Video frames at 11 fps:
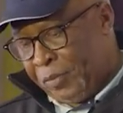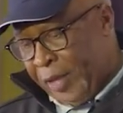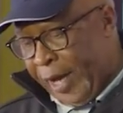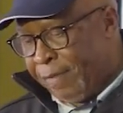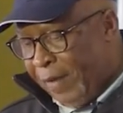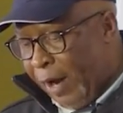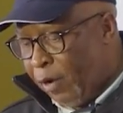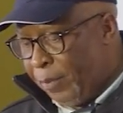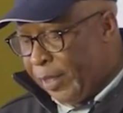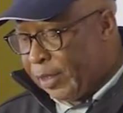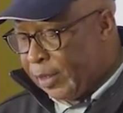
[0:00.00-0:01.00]
the
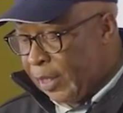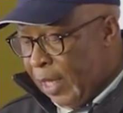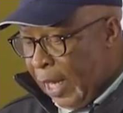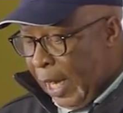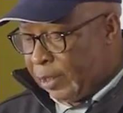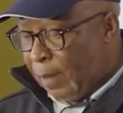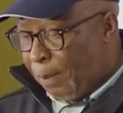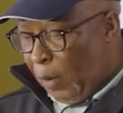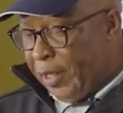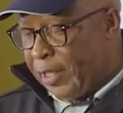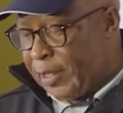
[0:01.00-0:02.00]
environment at the
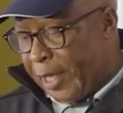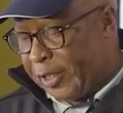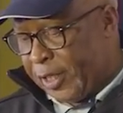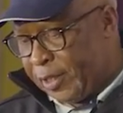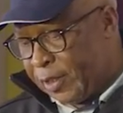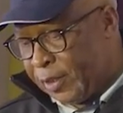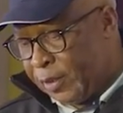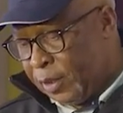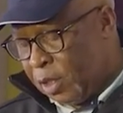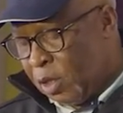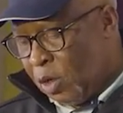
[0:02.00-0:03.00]
polling stations
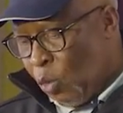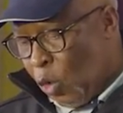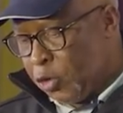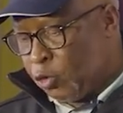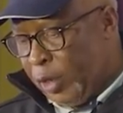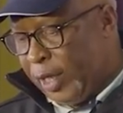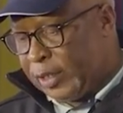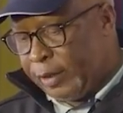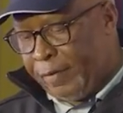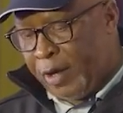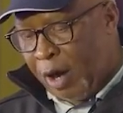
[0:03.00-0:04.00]
was
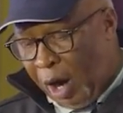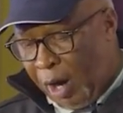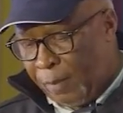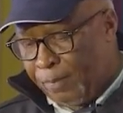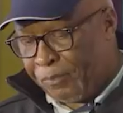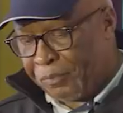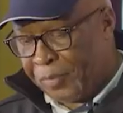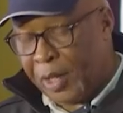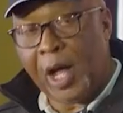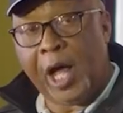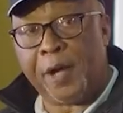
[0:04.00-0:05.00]
relatively calm
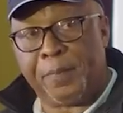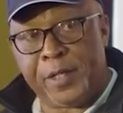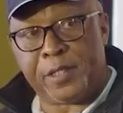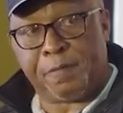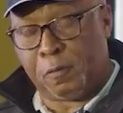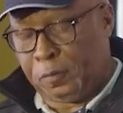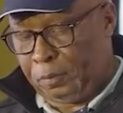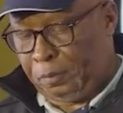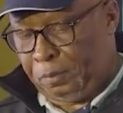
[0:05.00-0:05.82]
and peaceful.